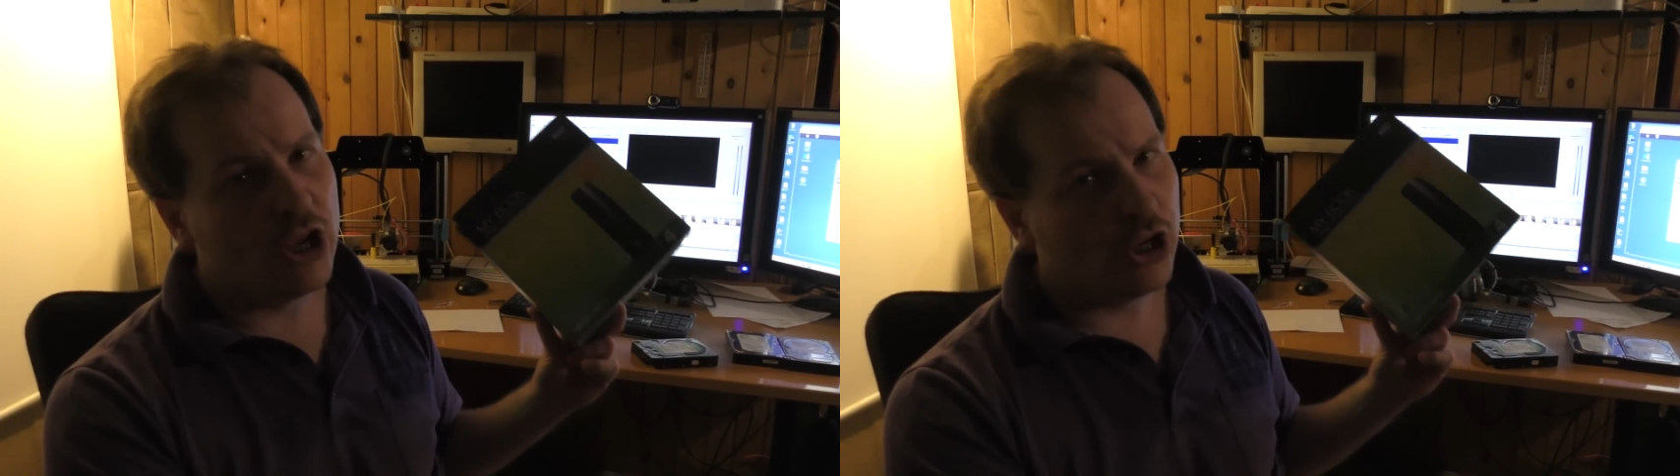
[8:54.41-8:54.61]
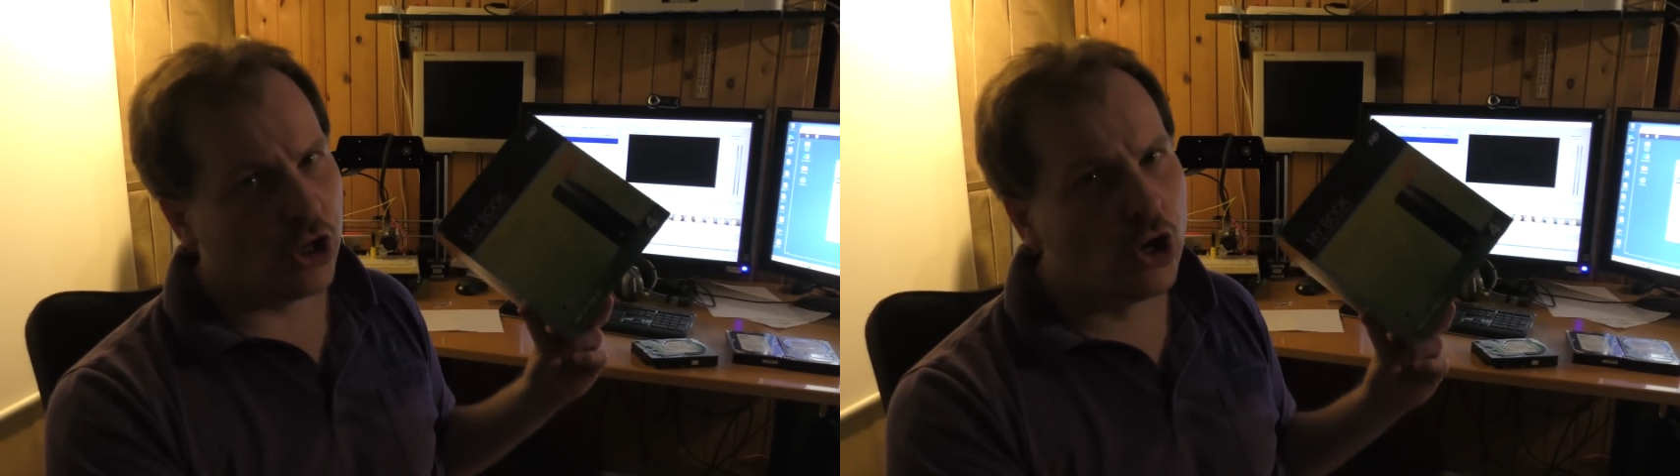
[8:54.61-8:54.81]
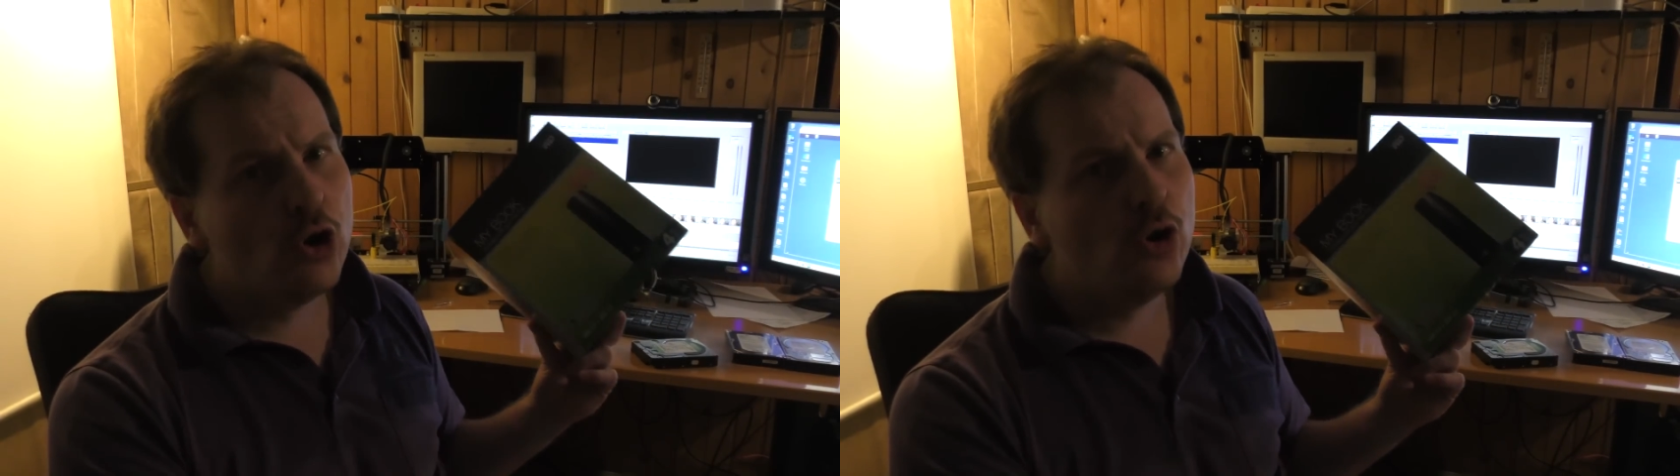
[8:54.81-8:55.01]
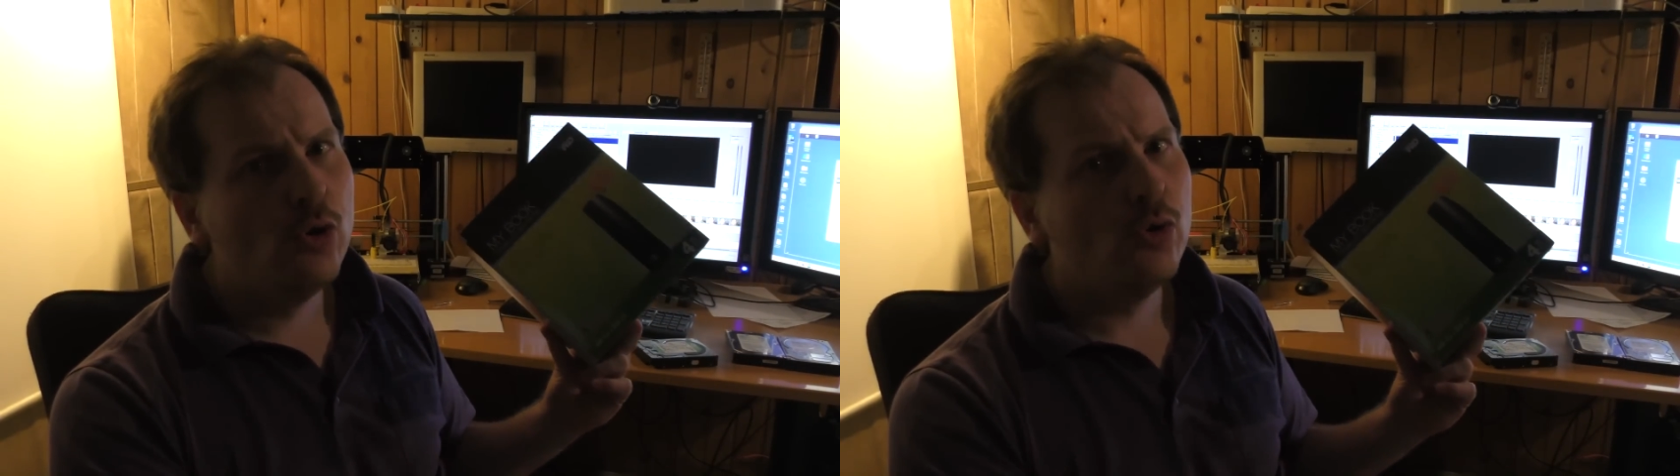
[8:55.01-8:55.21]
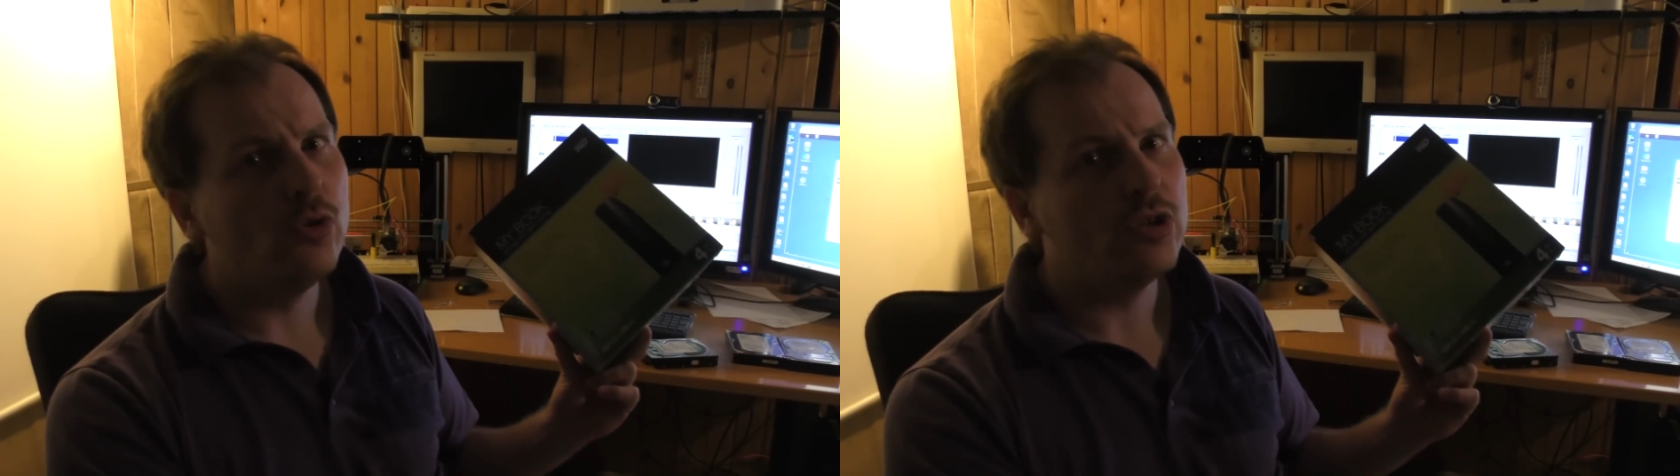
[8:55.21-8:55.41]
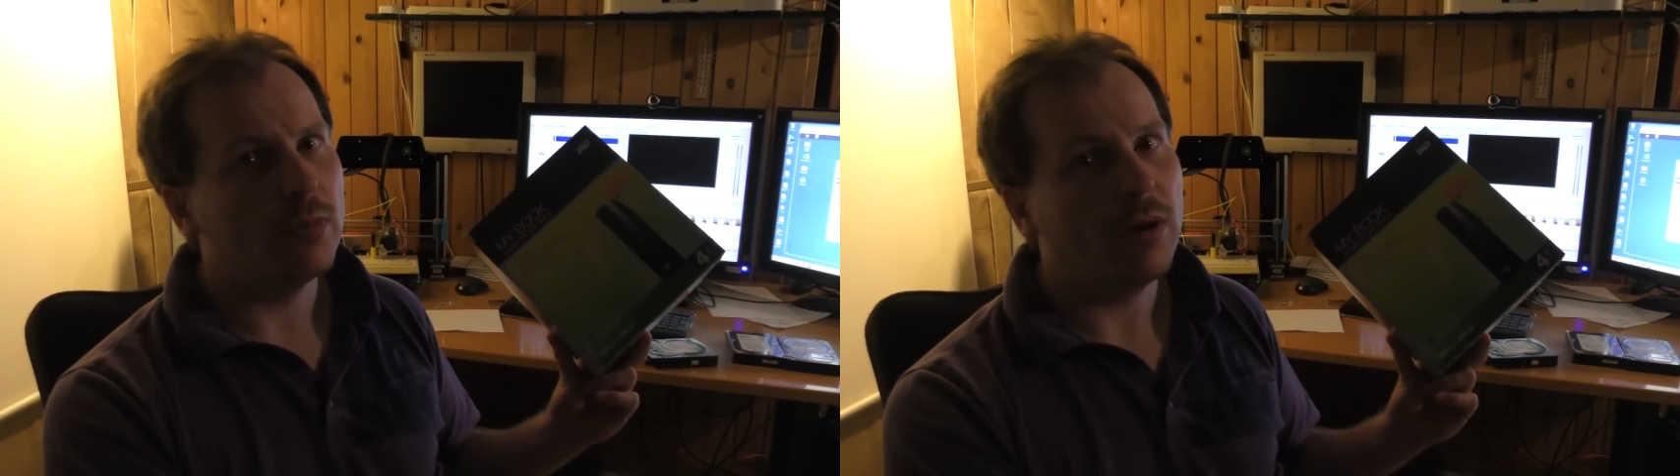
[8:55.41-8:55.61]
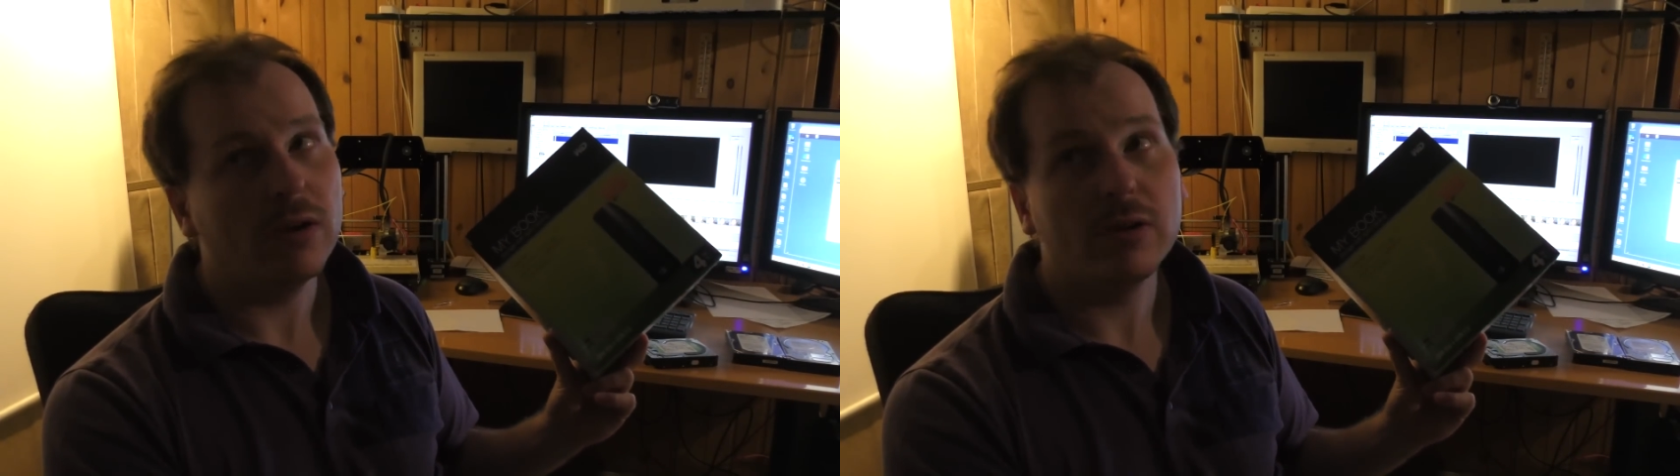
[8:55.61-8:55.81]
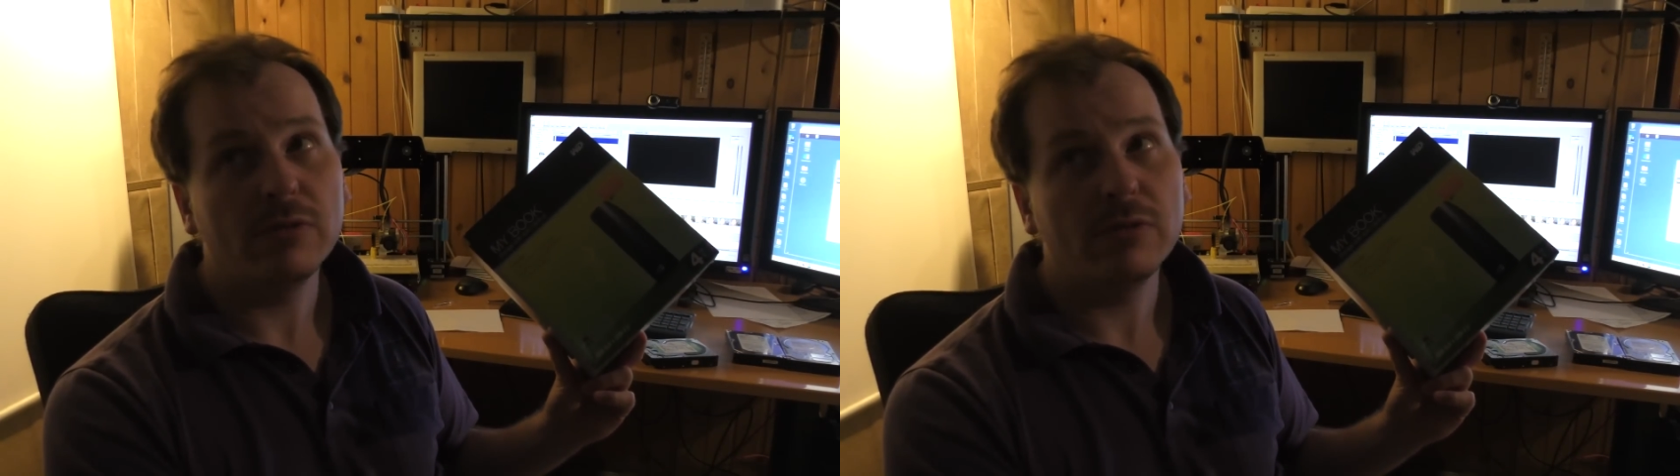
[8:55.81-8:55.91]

huge amount